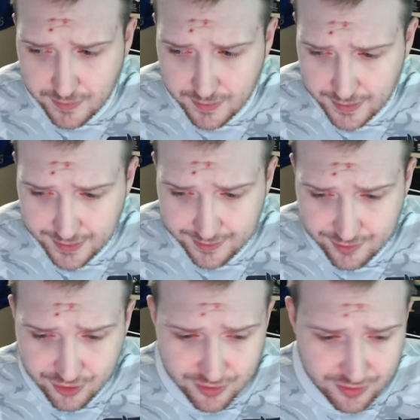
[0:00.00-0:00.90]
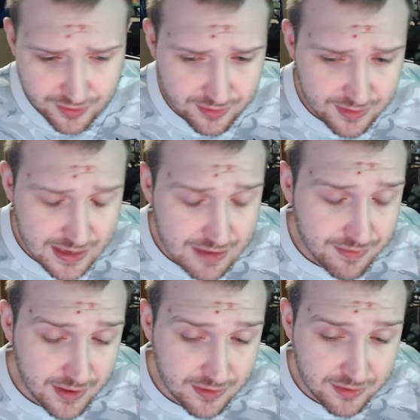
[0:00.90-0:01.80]
uh, just his
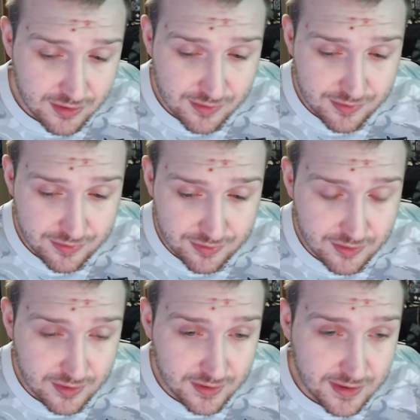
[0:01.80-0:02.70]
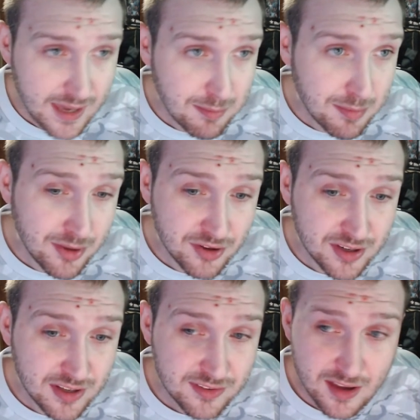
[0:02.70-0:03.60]
defensive
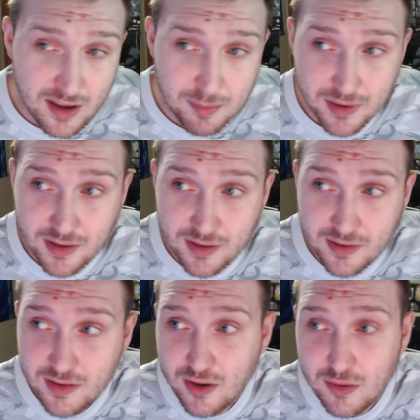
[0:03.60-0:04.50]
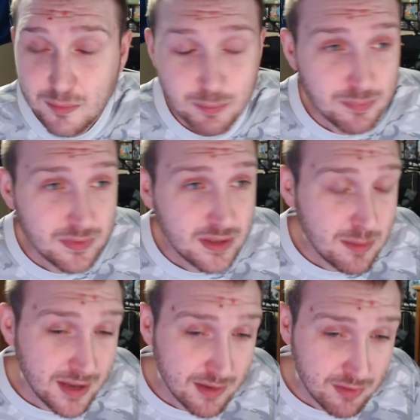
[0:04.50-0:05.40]
capabilities stopping
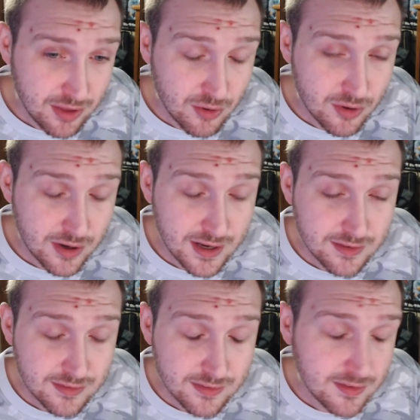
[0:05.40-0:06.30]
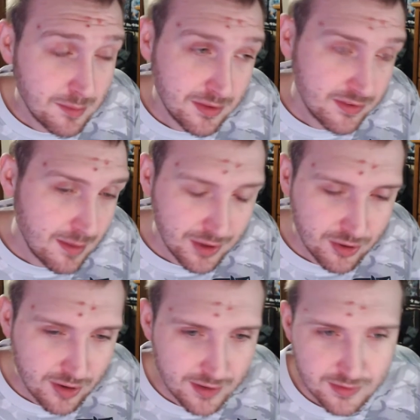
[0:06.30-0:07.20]
keeping everything organized I mean stopping
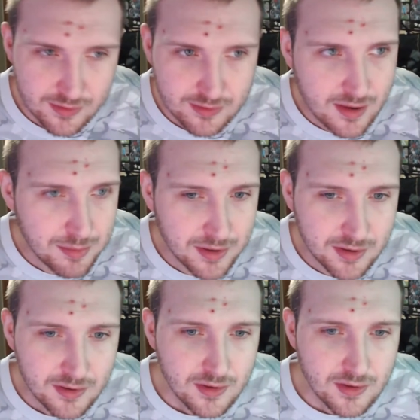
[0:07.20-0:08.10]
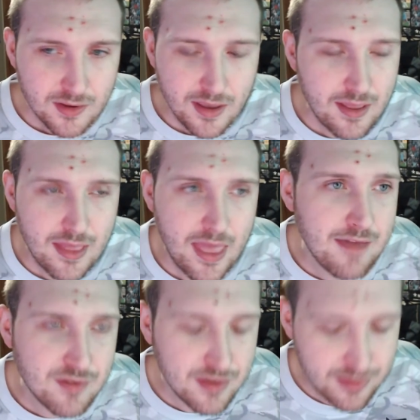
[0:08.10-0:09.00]
crosses stopping
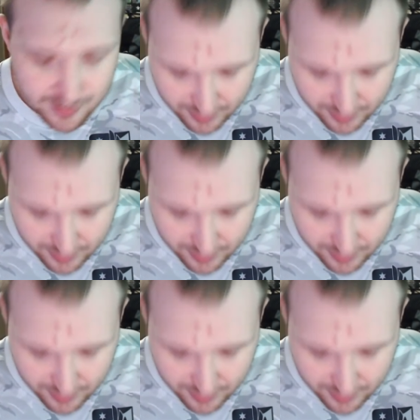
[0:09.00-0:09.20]
everything